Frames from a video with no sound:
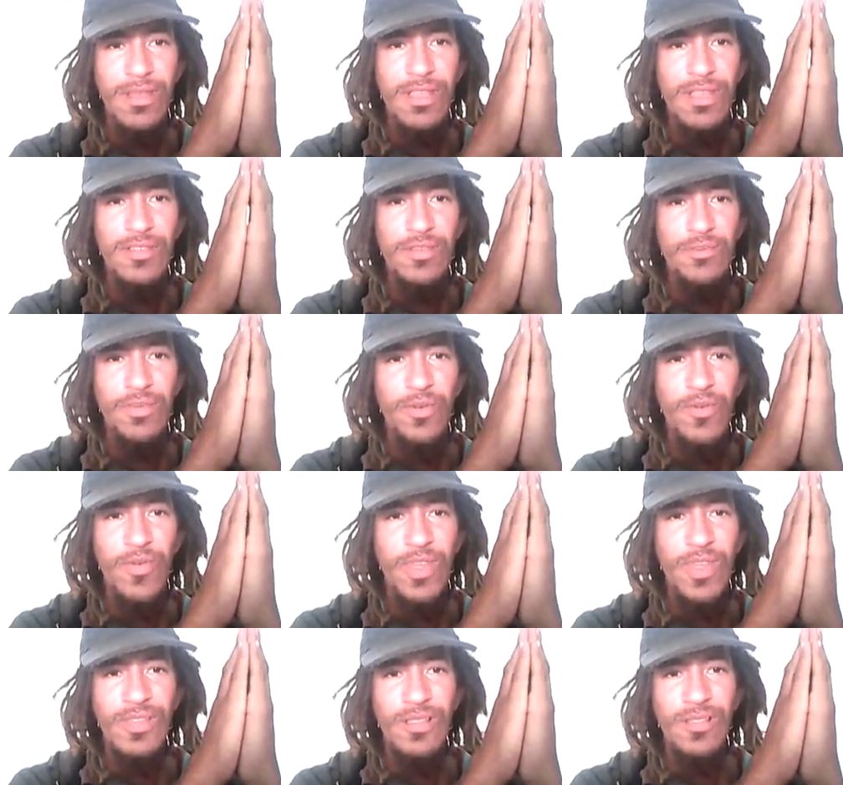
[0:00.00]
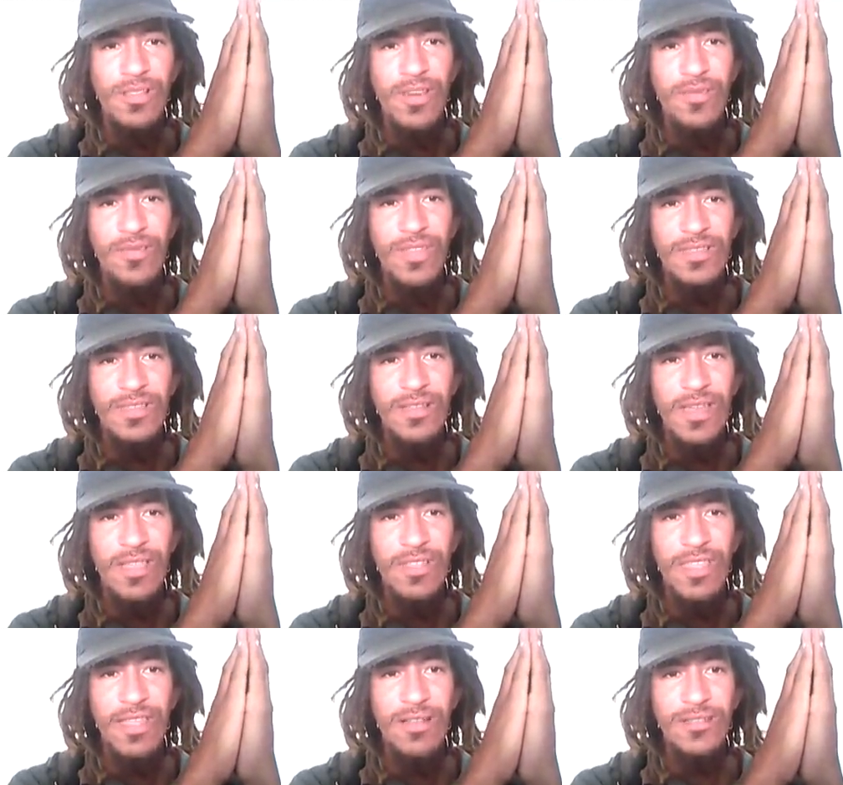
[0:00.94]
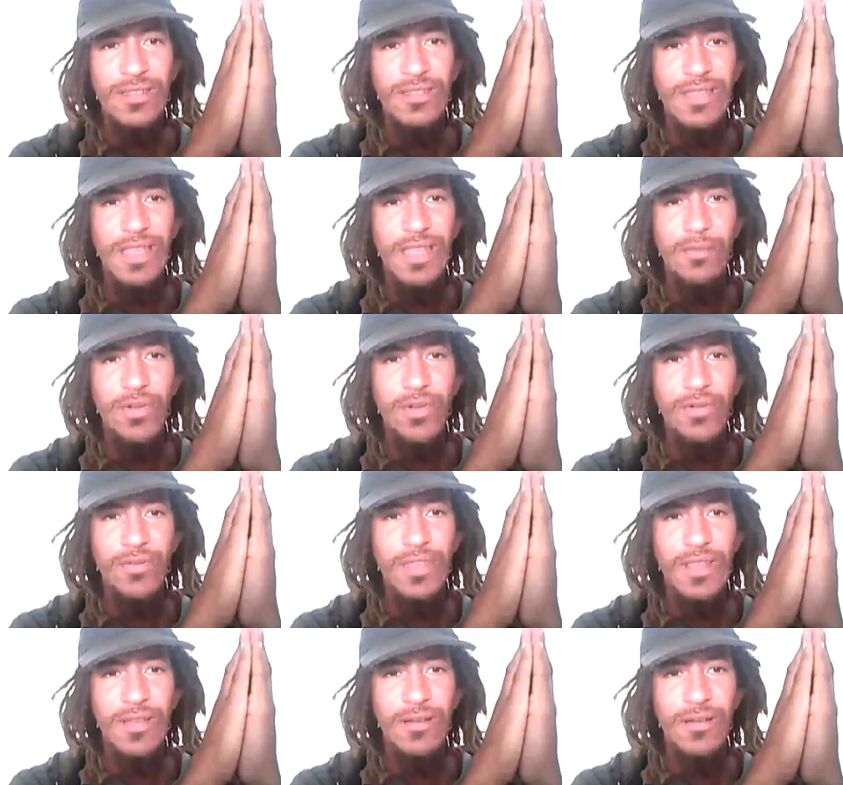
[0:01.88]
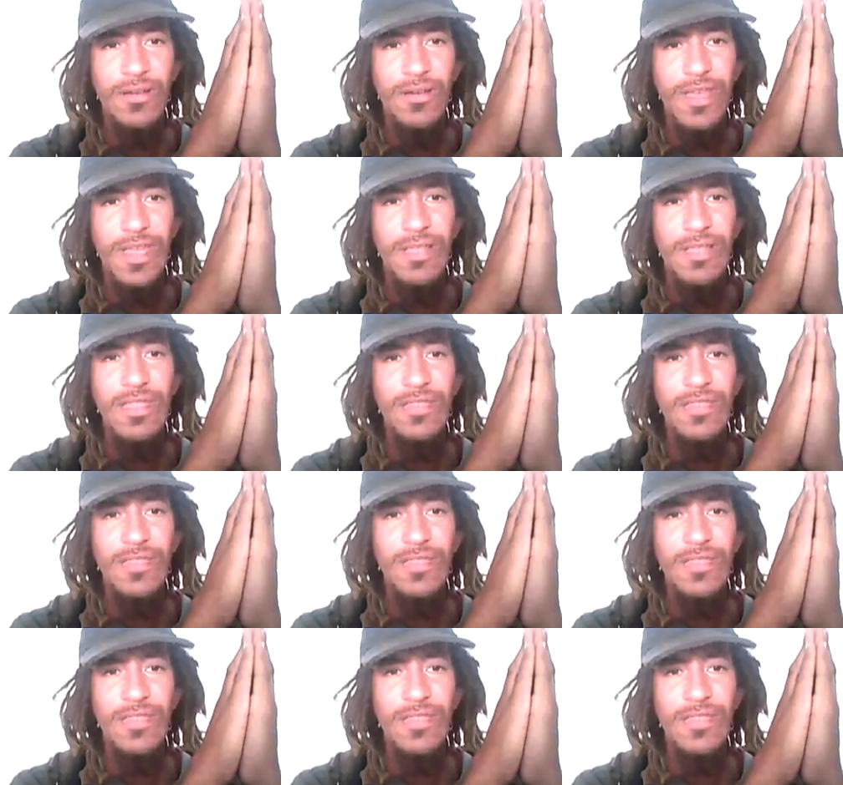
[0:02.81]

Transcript: Because you profess a love that's not there, just like Perlita and all that,